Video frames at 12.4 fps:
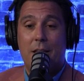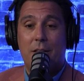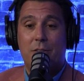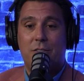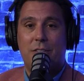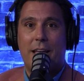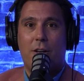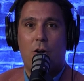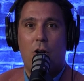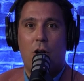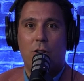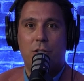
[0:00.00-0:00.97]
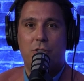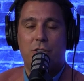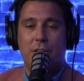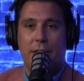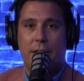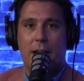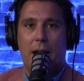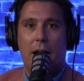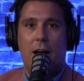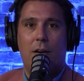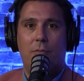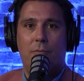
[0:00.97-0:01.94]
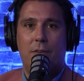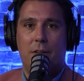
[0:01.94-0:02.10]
psychology of